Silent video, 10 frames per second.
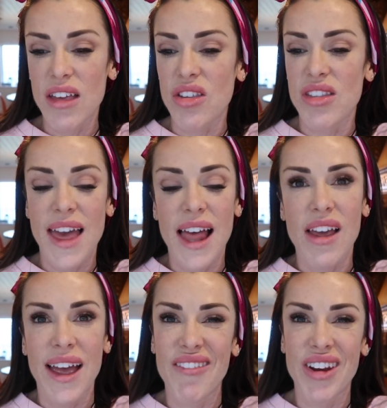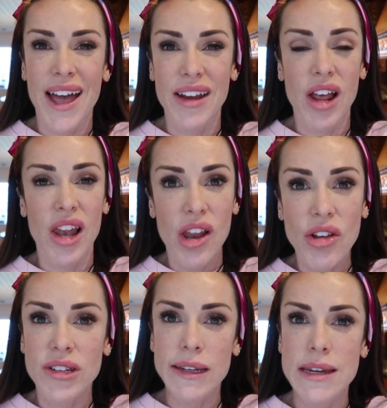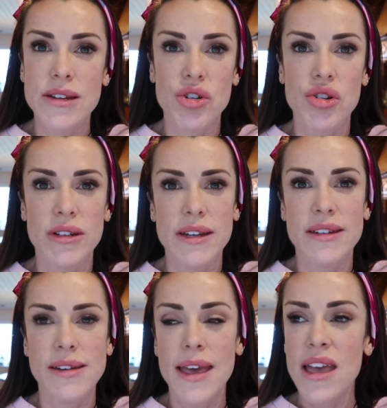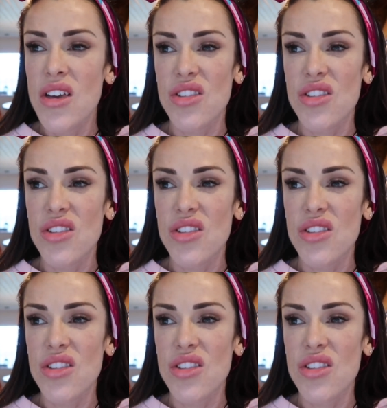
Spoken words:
you can tell, I haven't had a lot to eat all day today.